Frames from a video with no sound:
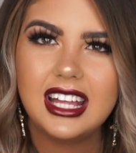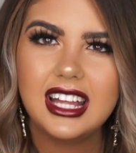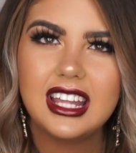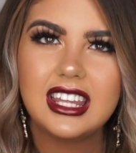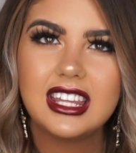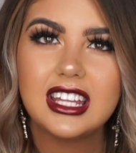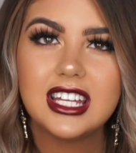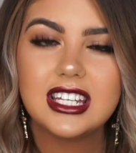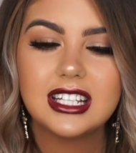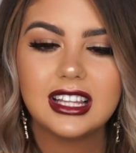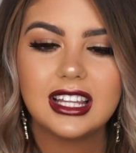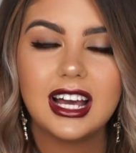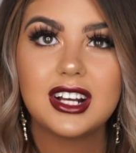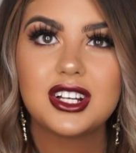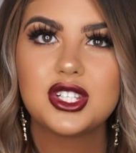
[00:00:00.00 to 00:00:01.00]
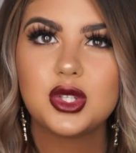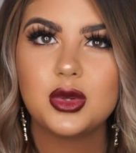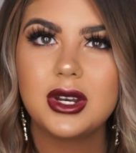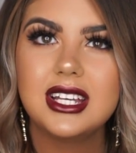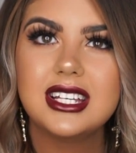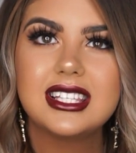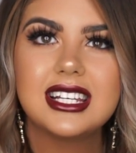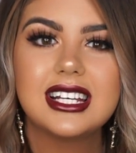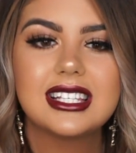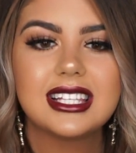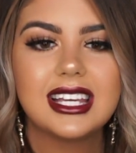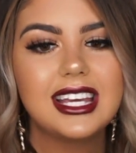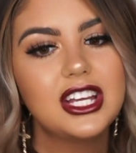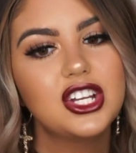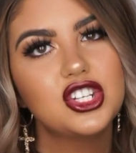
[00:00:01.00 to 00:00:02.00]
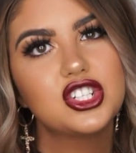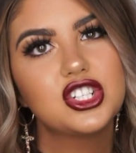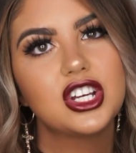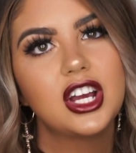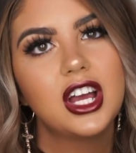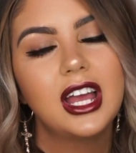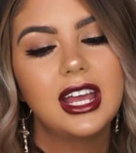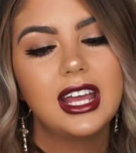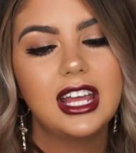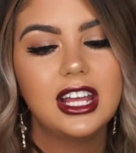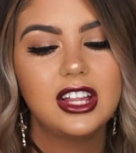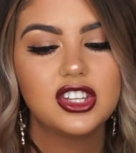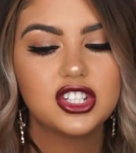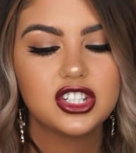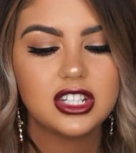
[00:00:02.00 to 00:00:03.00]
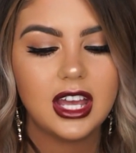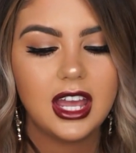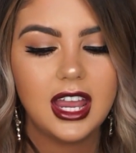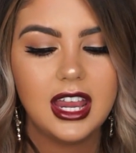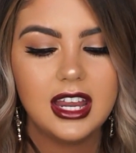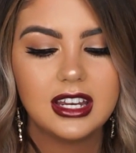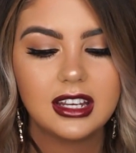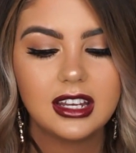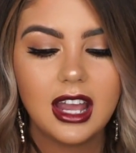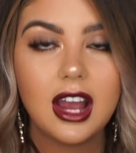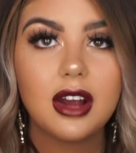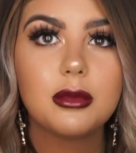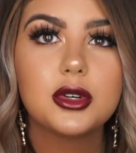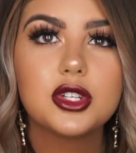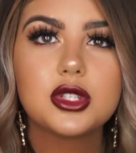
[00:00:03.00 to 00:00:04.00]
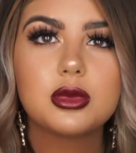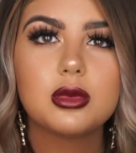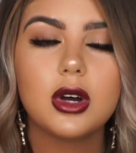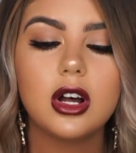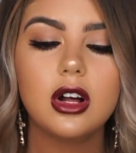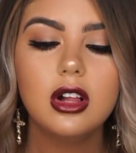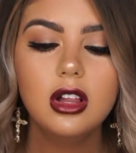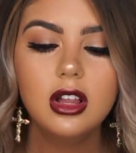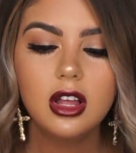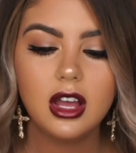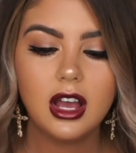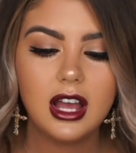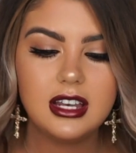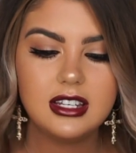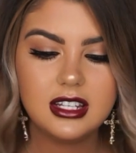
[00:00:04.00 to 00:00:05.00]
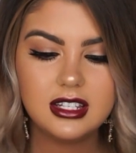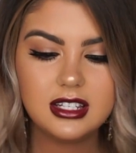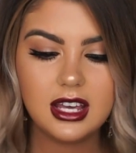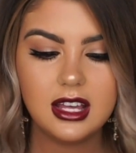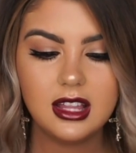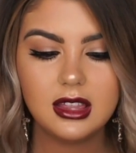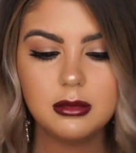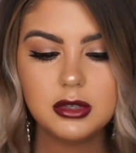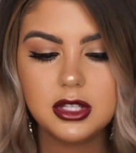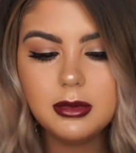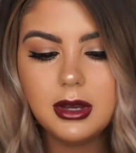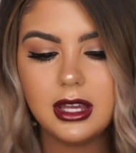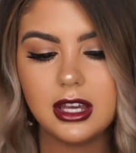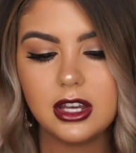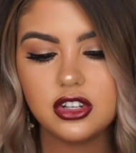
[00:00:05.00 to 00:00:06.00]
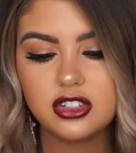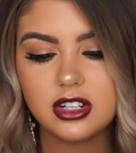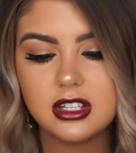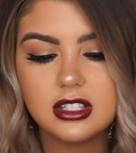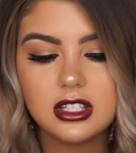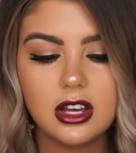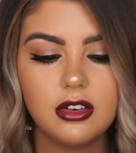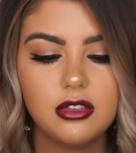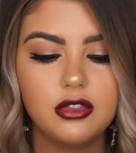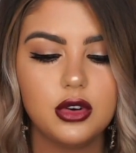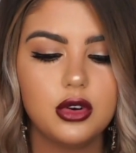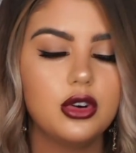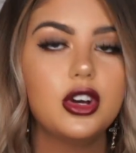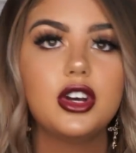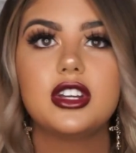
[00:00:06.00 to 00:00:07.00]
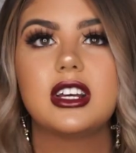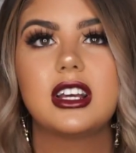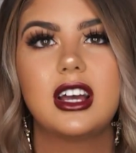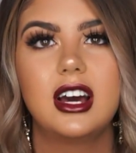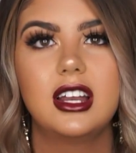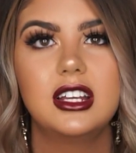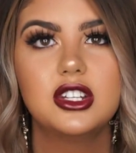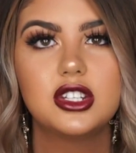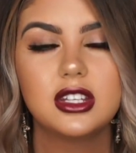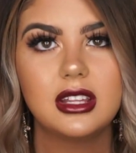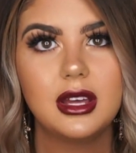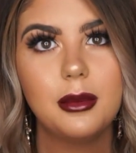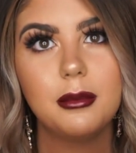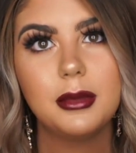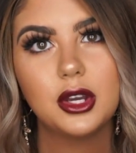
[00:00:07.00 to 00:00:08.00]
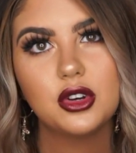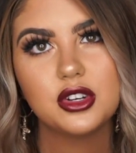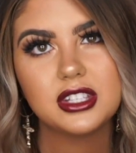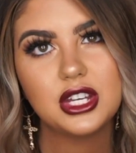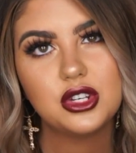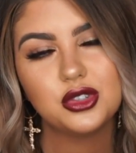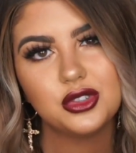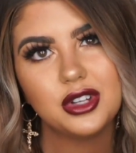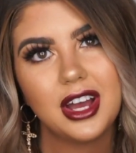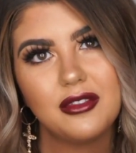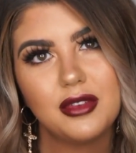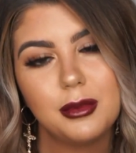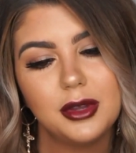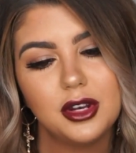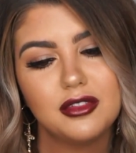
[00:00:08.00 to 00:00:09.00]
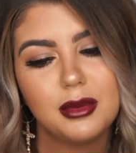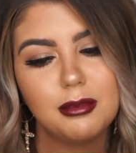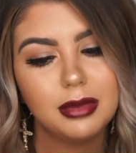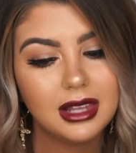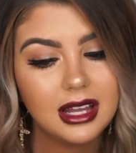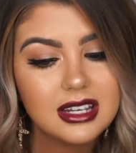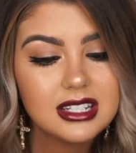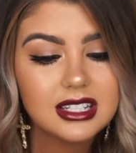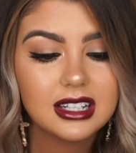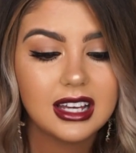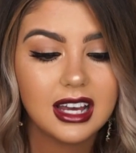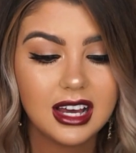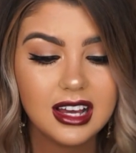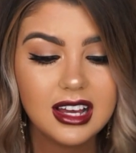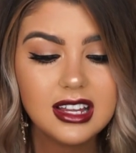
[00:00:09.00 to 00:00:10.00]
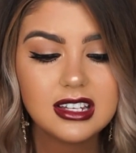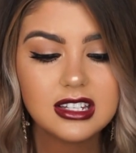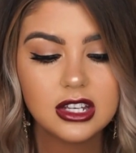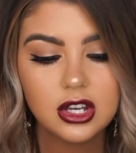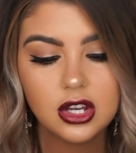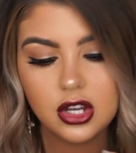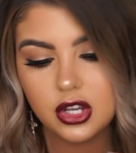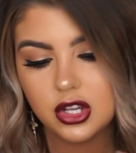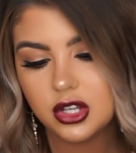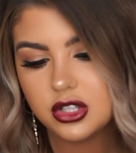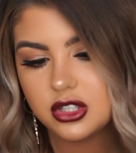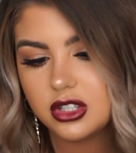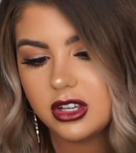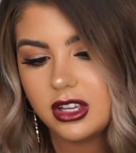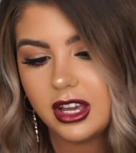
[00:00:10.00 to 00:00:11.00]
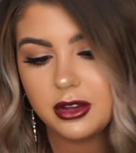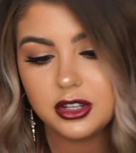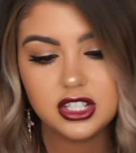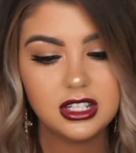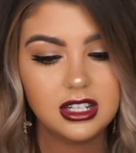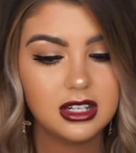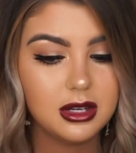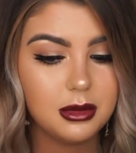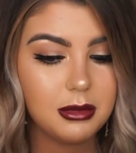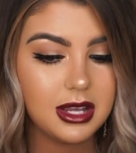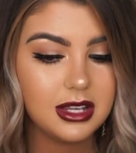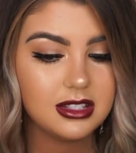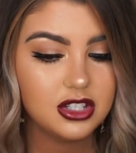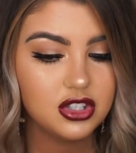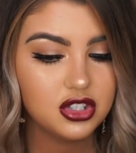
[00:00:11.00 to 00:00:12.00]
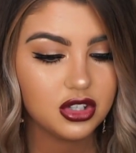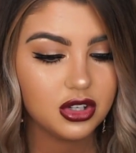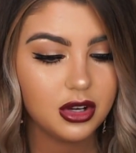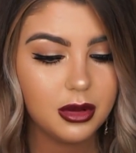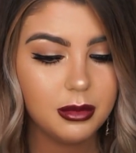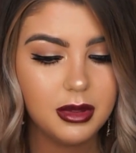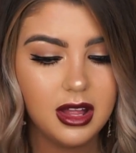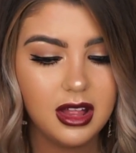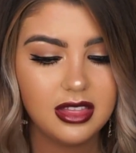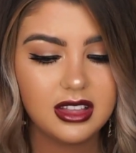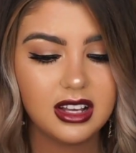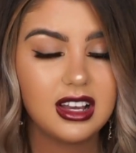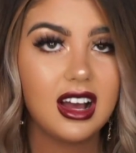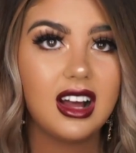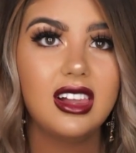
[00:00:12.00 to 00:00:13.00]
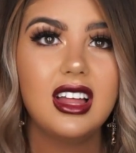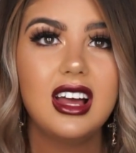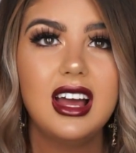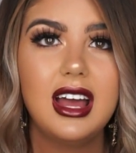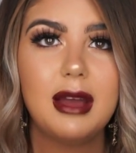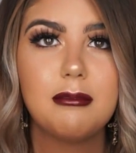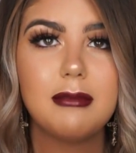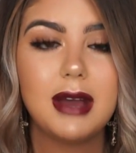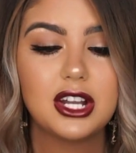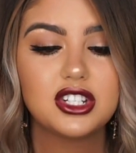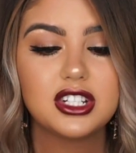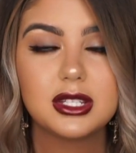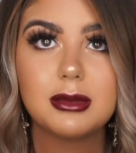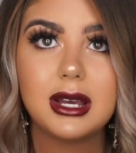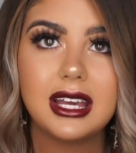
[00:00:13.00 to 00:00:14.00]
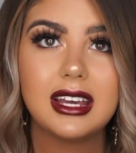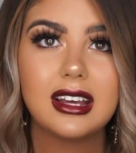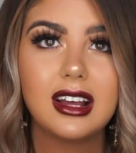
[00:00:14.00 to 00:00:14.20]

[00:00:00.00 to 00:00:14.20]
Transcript: in the Deluxe twenty-six inch in the shade Caramel Swirl. I did take them to my hairdresser for her to cut into them because I do have a bit of a blunt cut. So yeah, she did an amazing job. The colour matches my hair